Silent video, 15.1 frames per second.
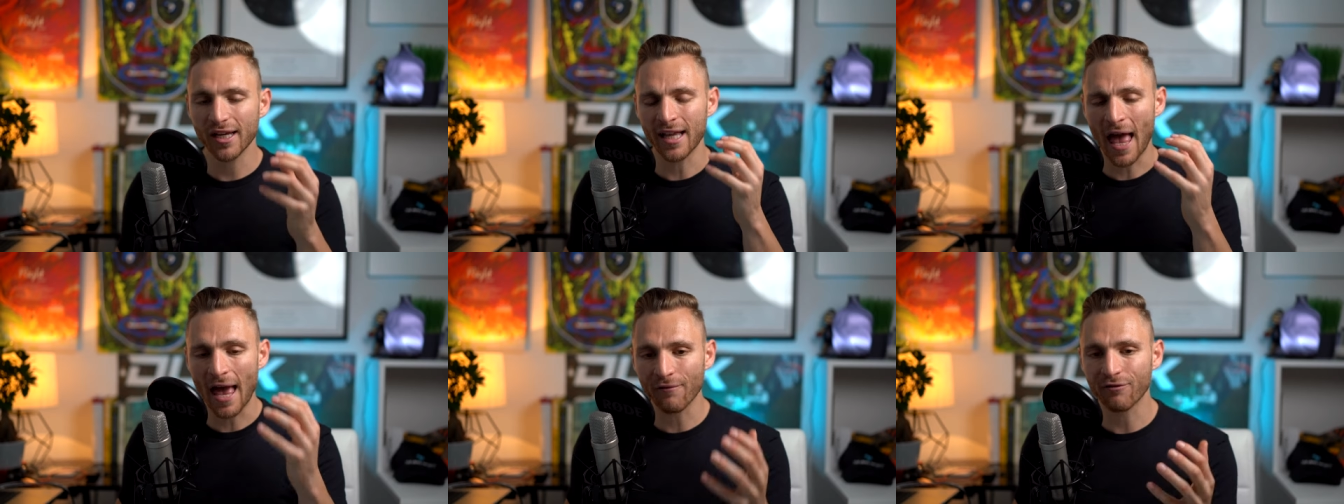
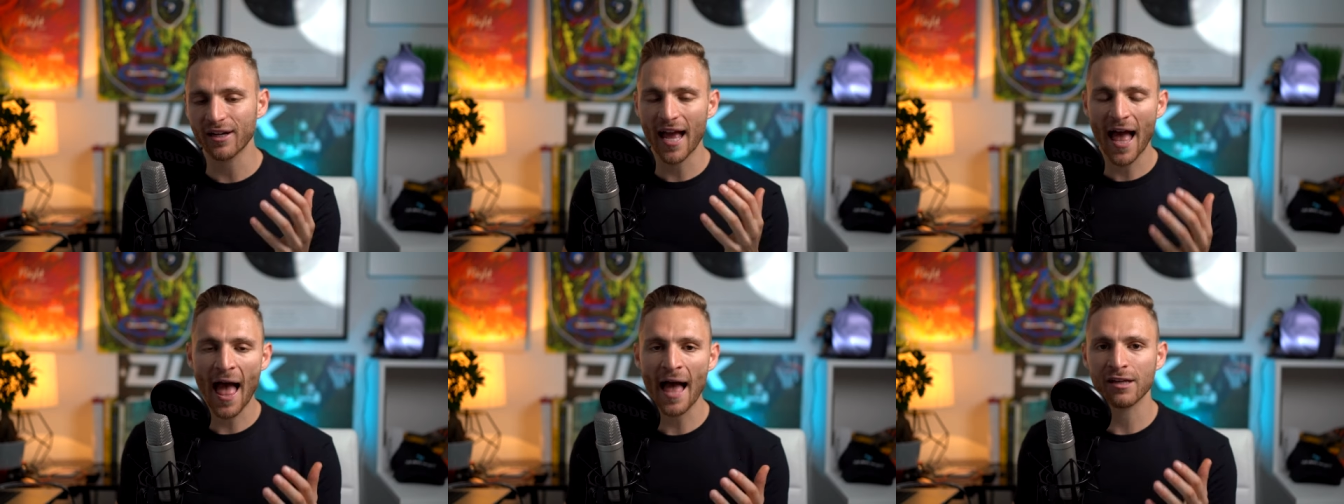It,
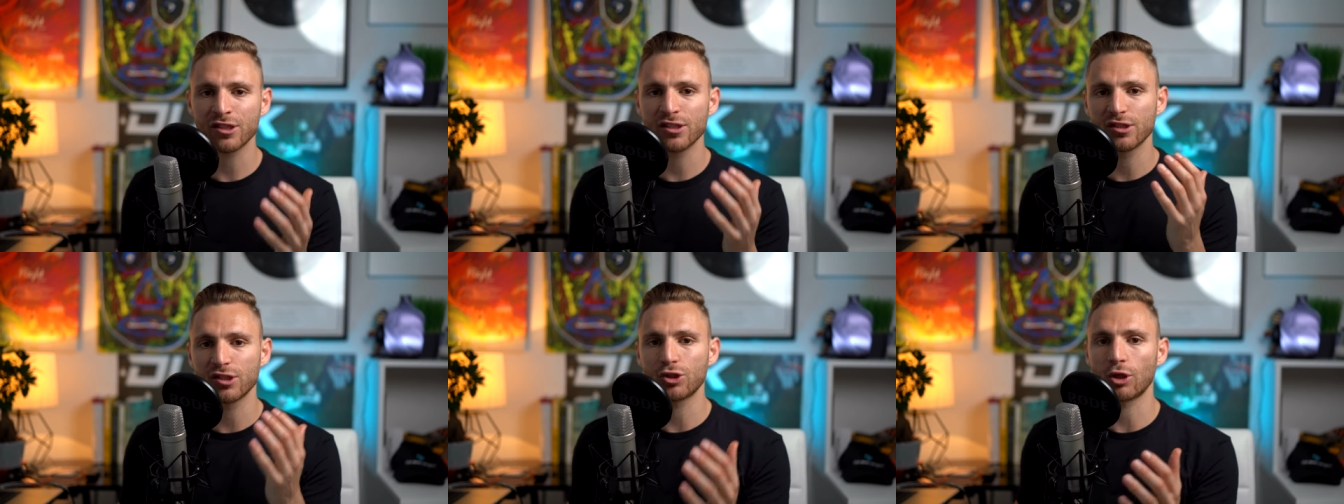every
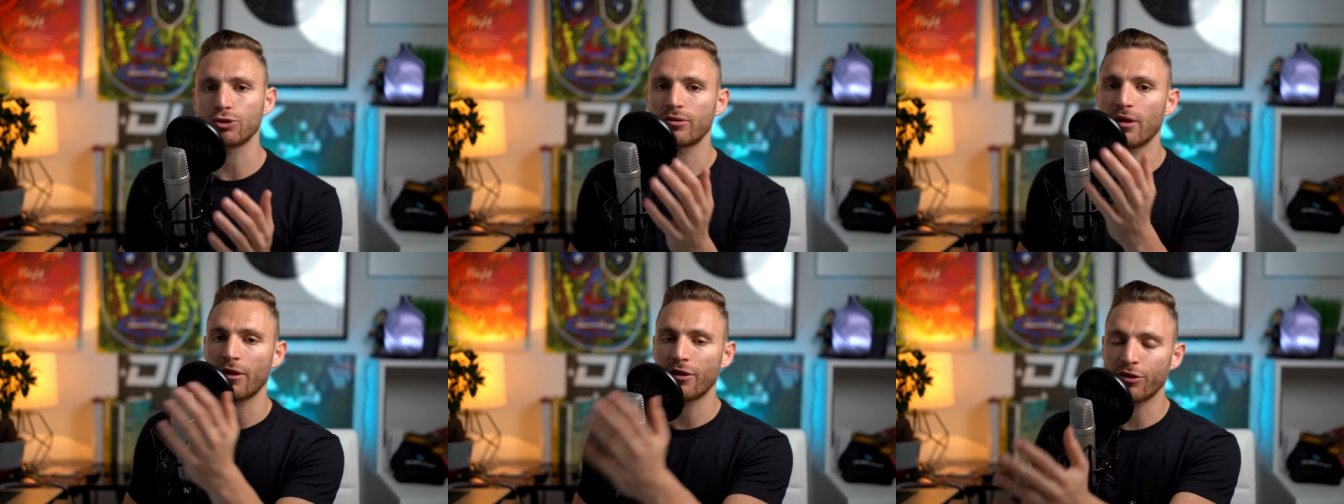action starts
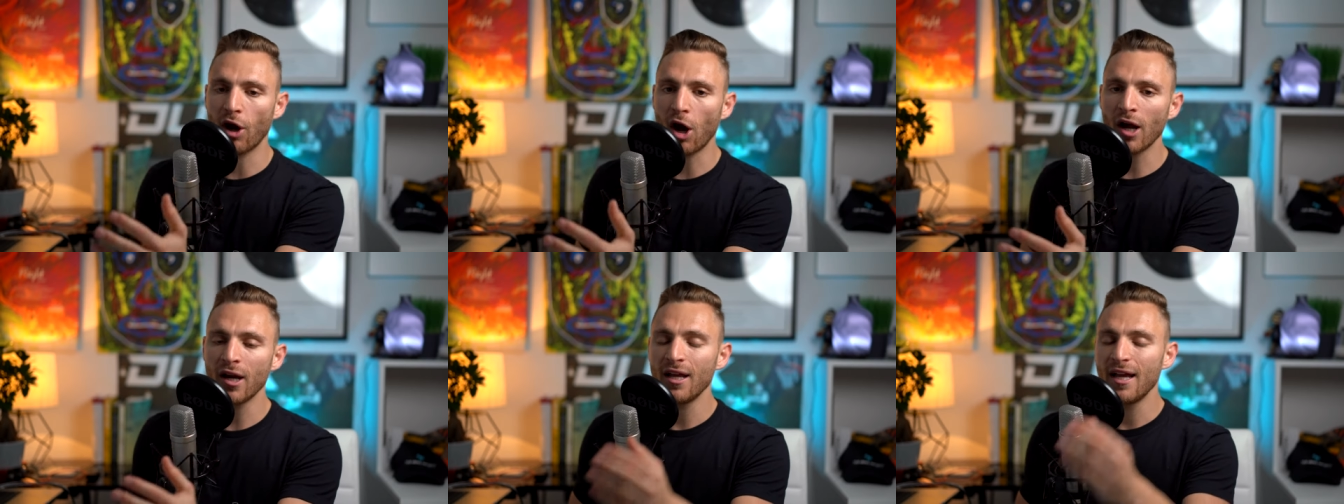with a
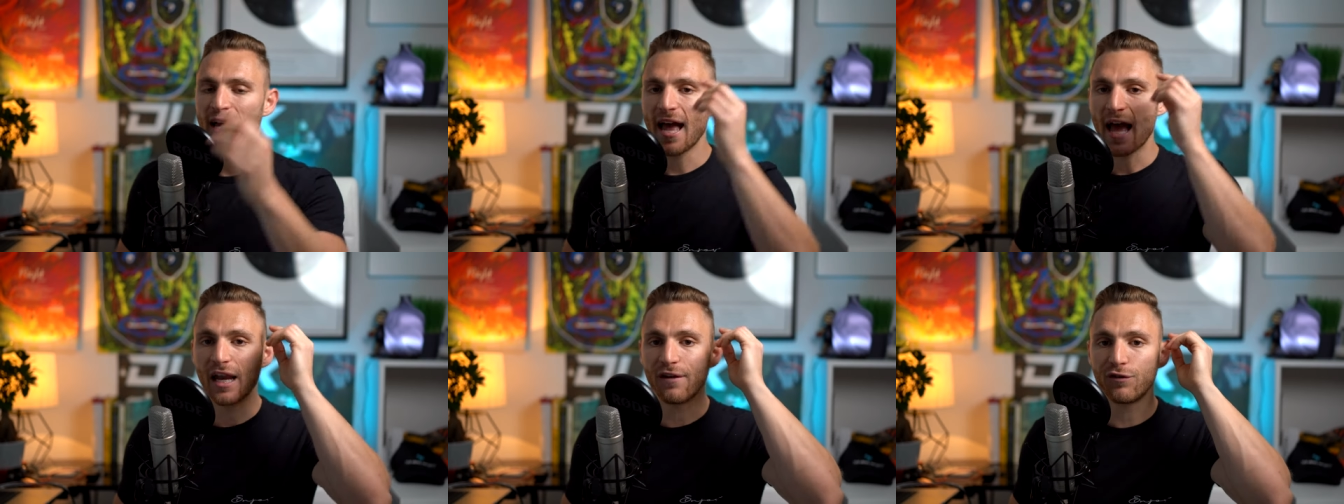thought,
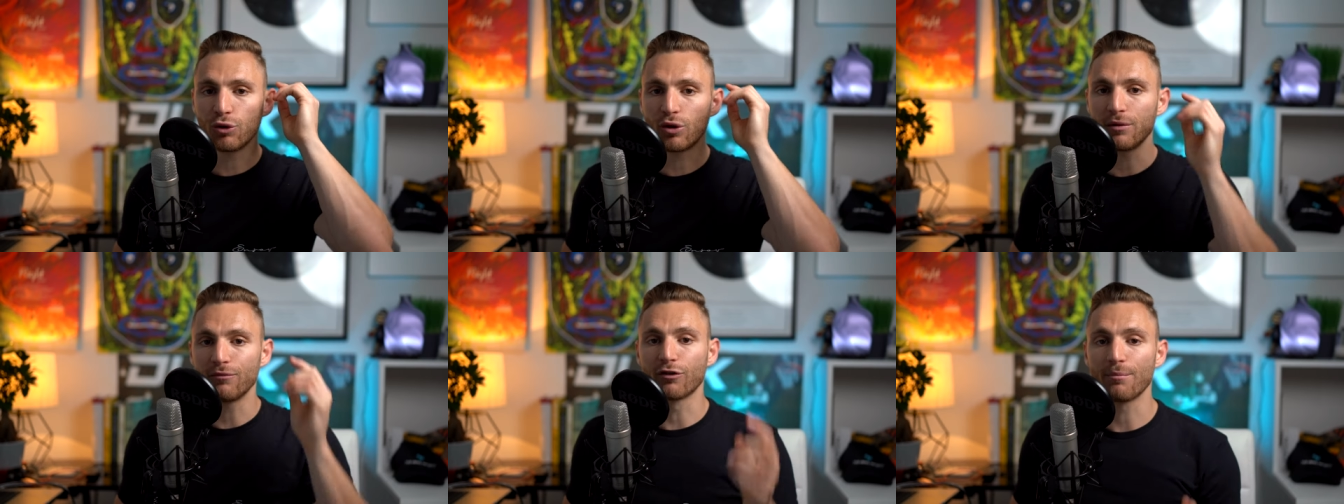and if
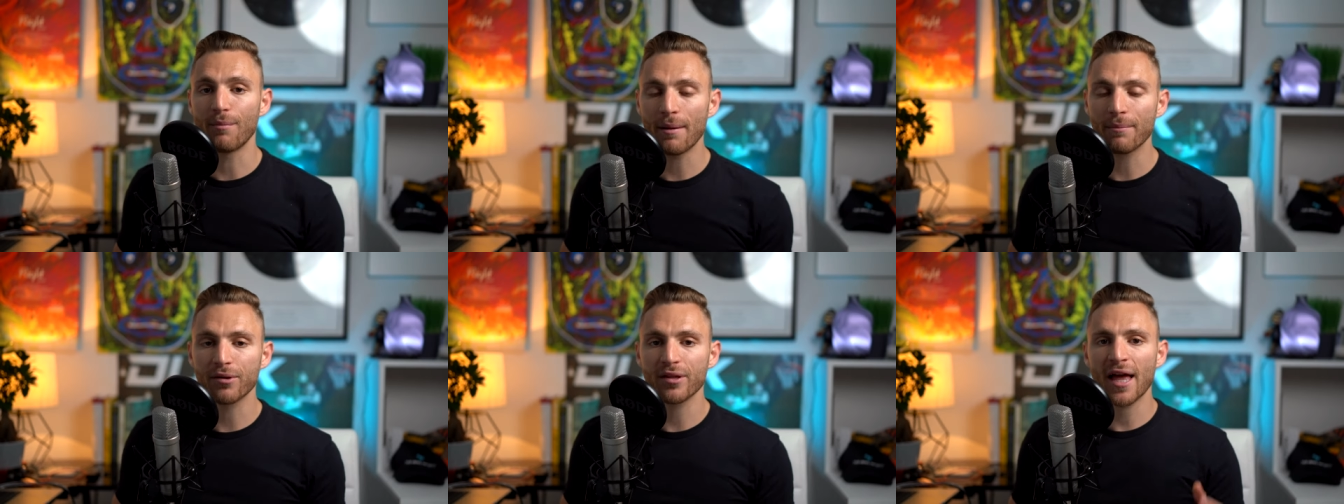you can
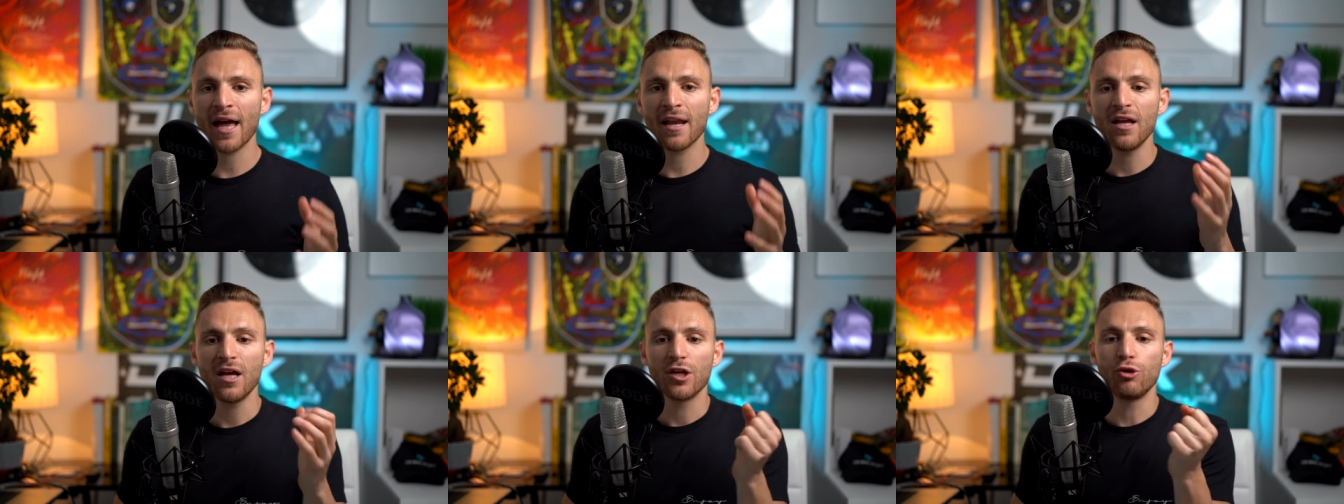remember
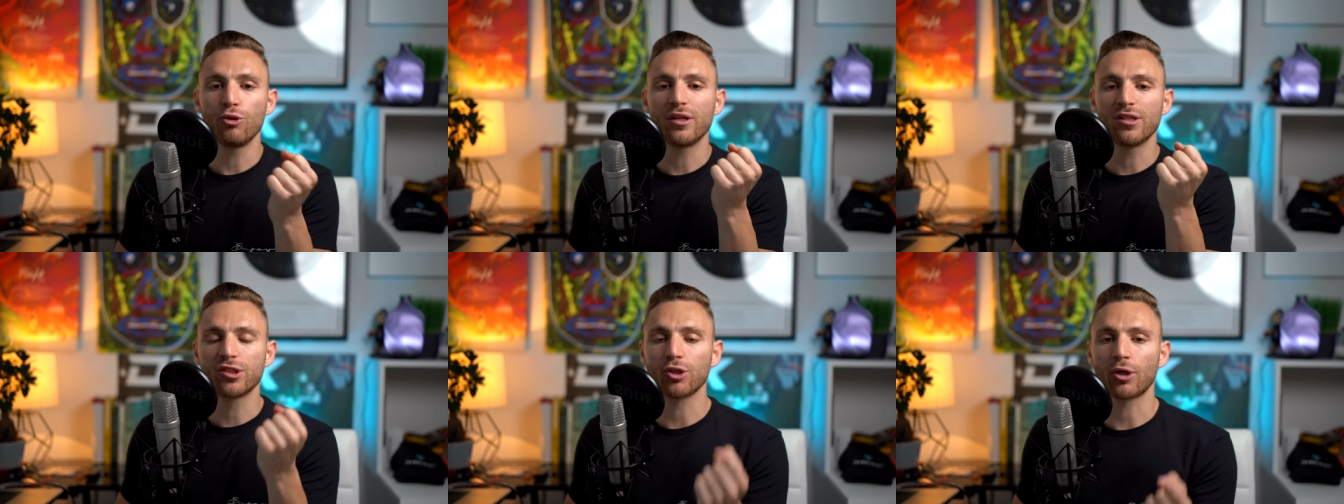that, you
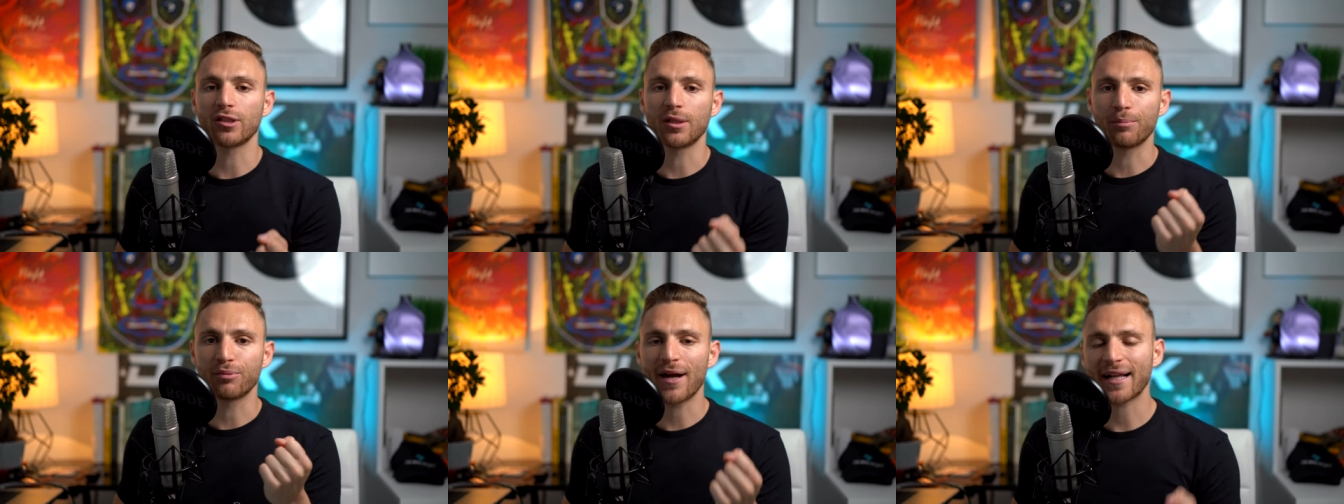can start
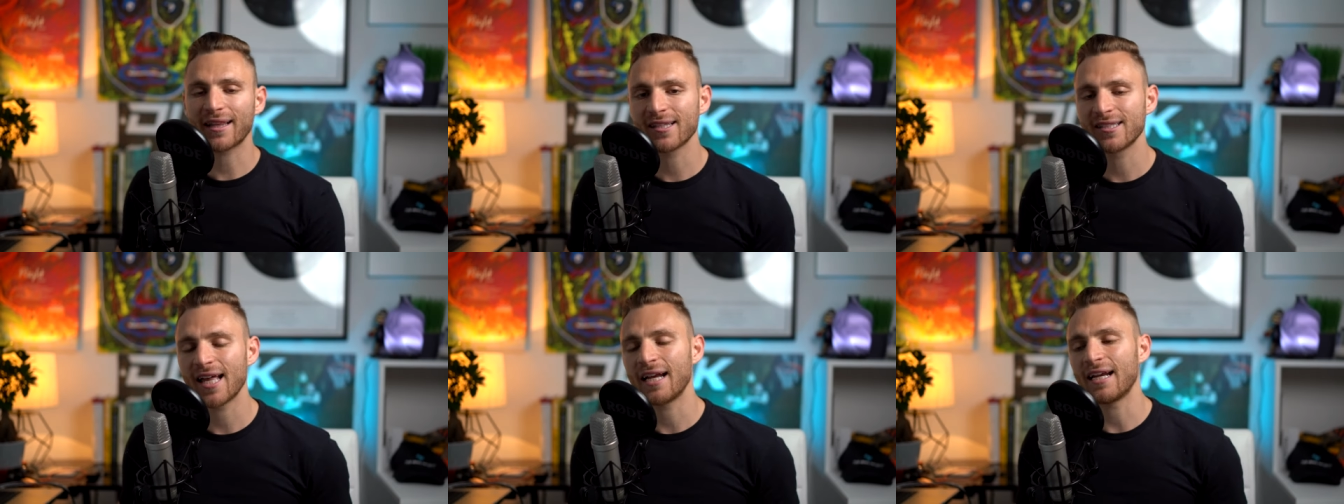to
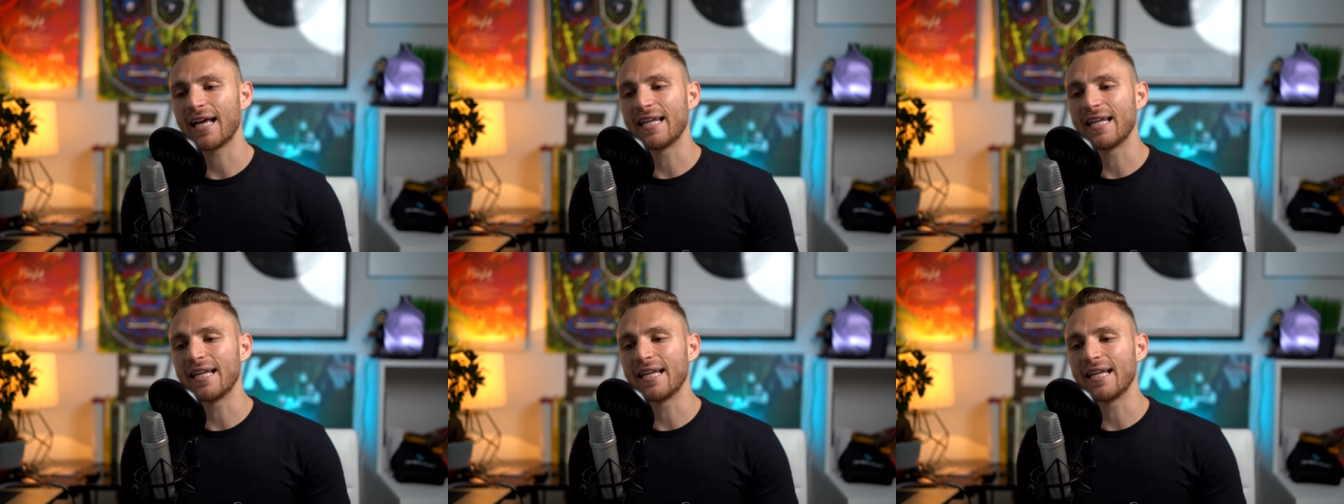practice that.